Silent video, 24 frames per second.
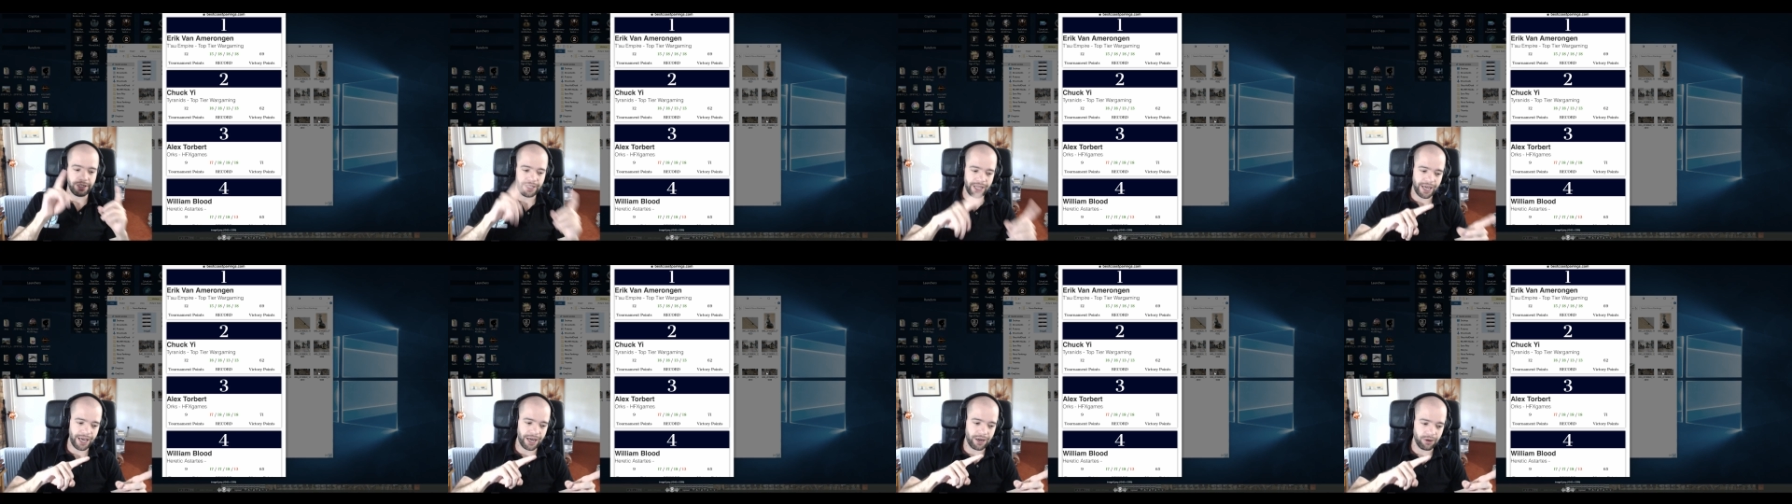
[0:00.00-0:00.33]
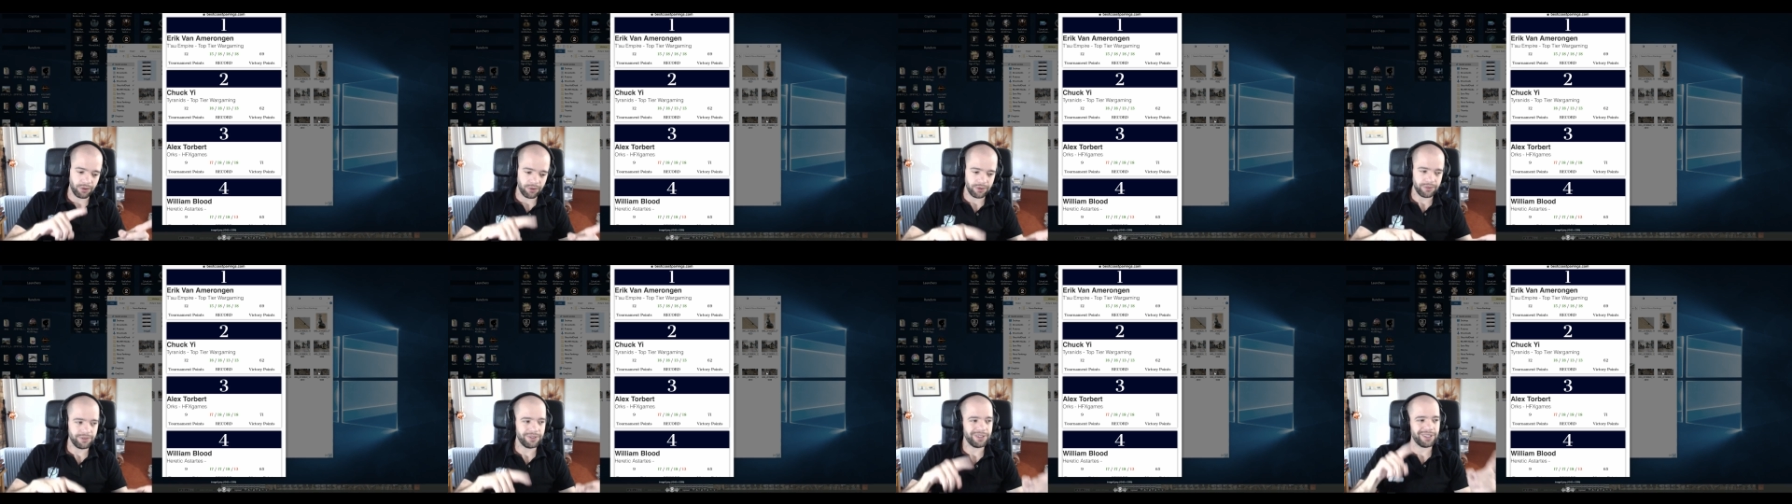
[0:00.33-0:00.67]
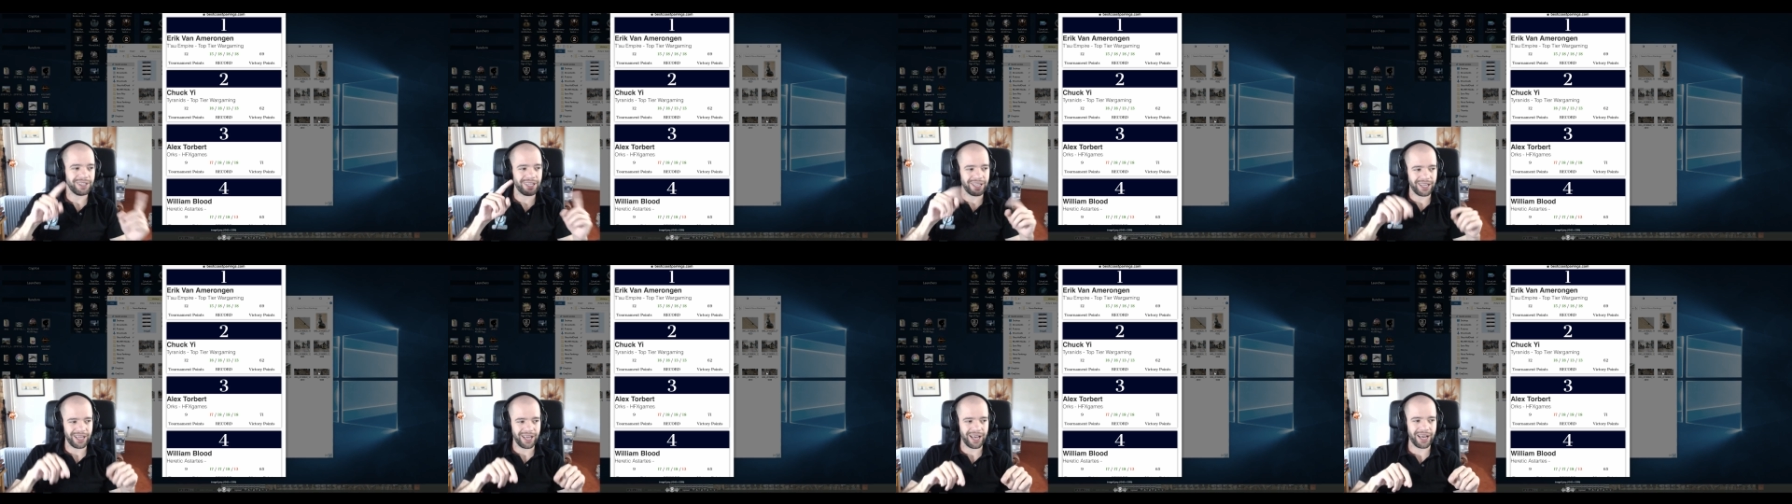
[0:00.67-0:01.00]
Now,
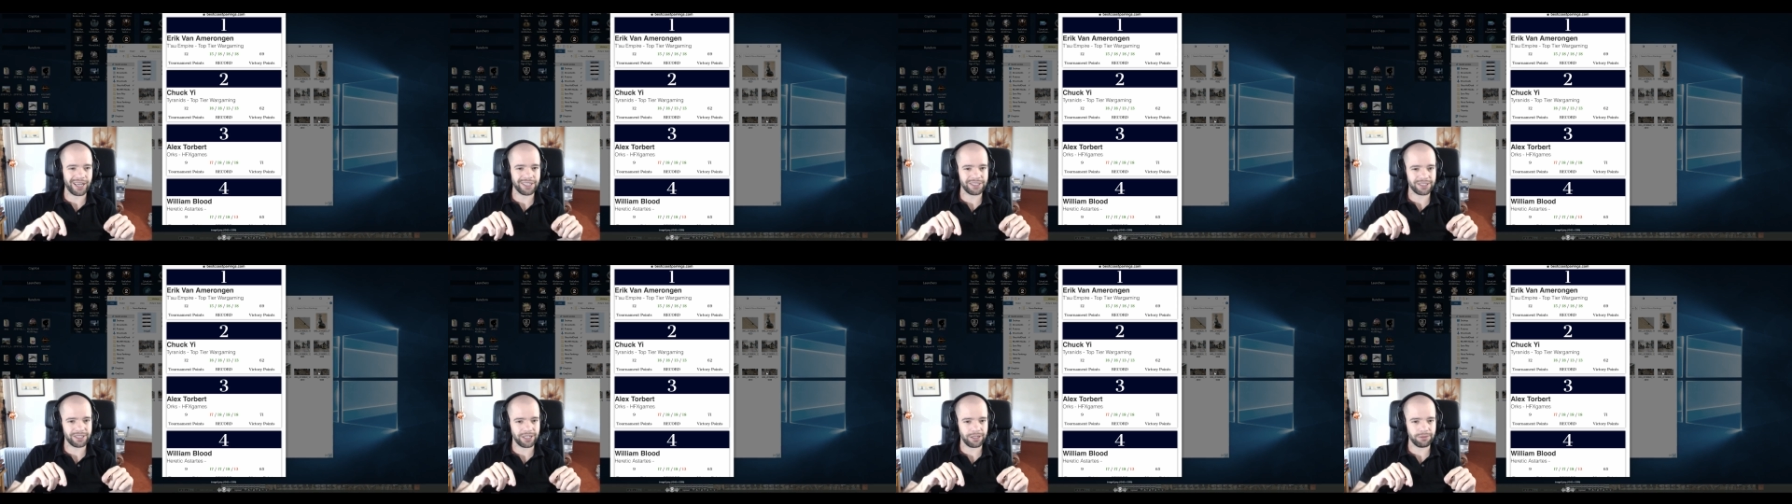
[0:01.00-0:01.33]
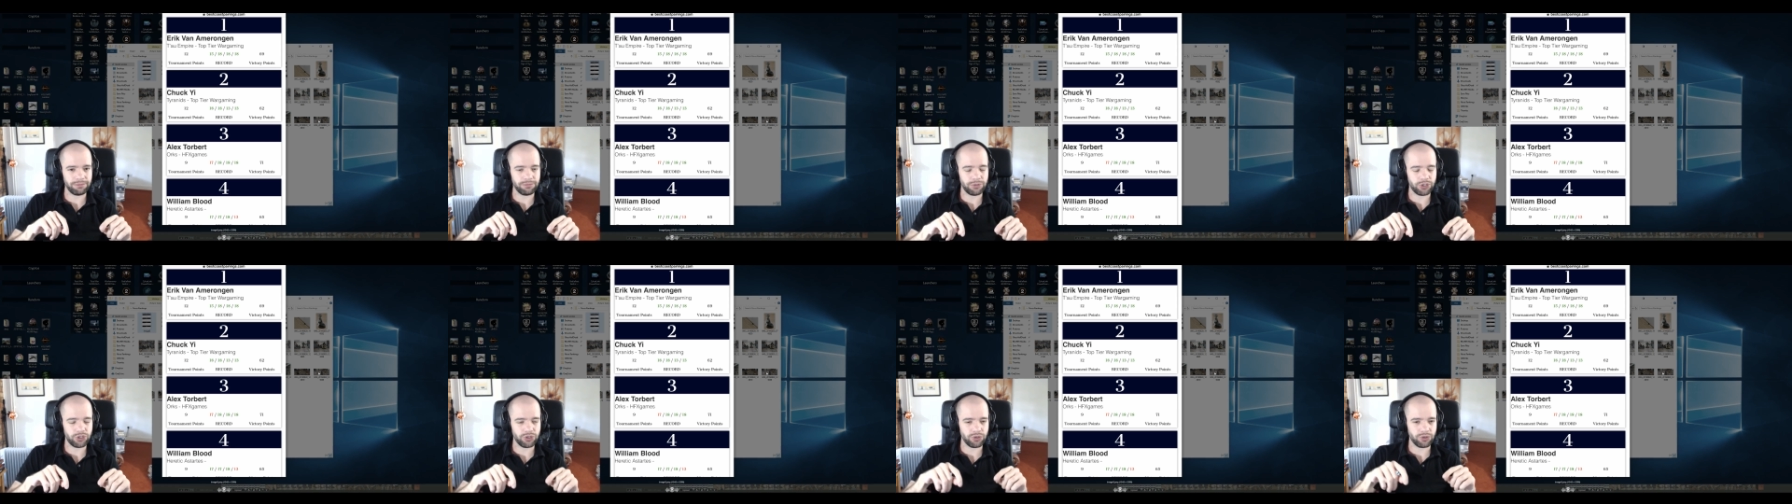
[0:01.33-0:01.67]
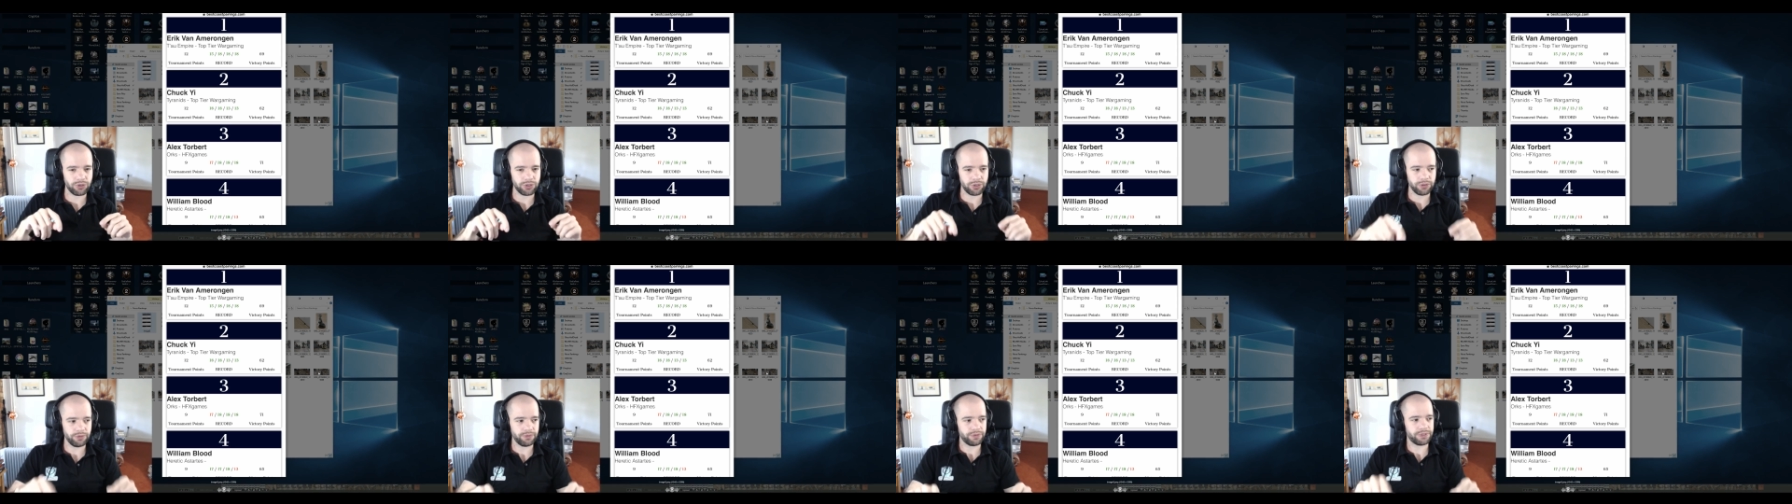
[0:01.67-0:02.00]
as I'm sure
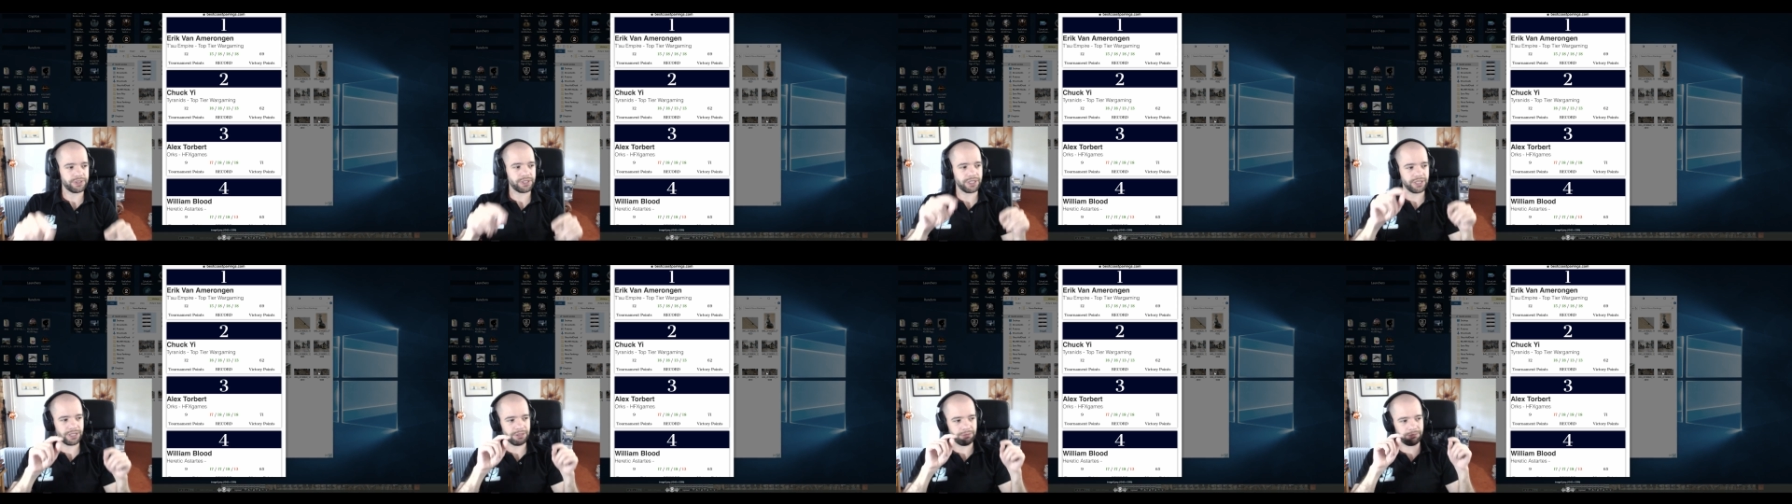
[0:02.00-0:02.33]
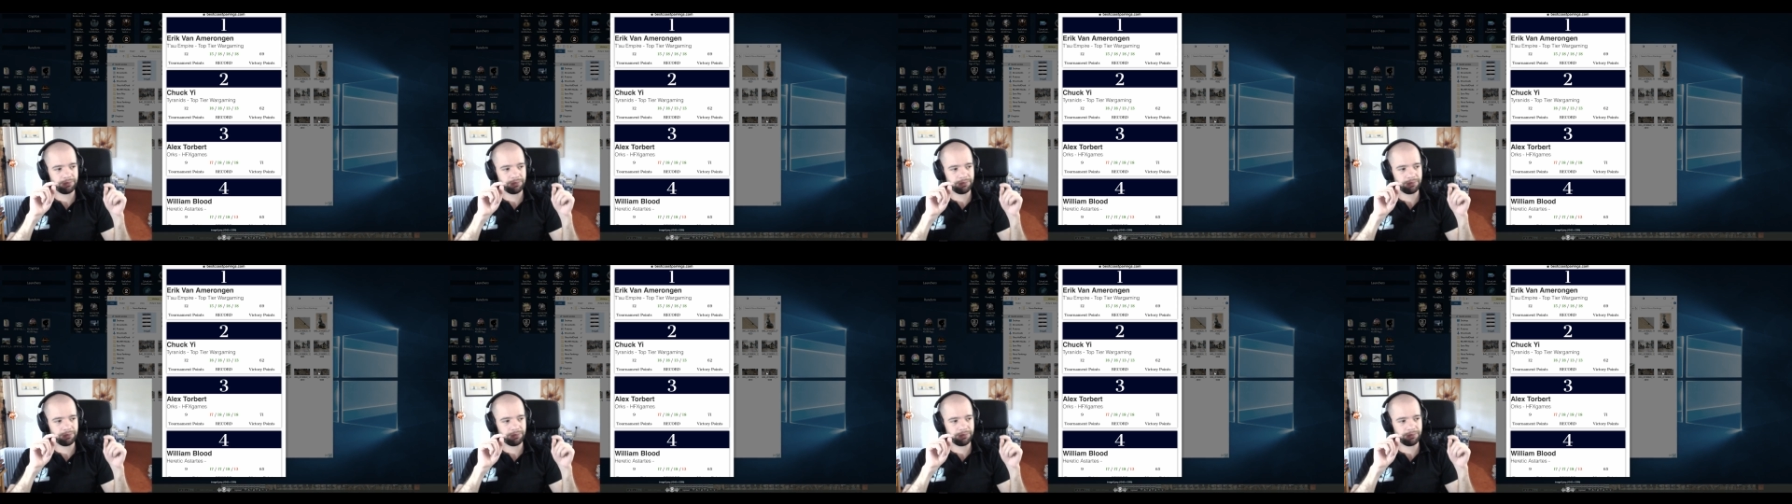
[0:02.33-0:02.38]
you've seen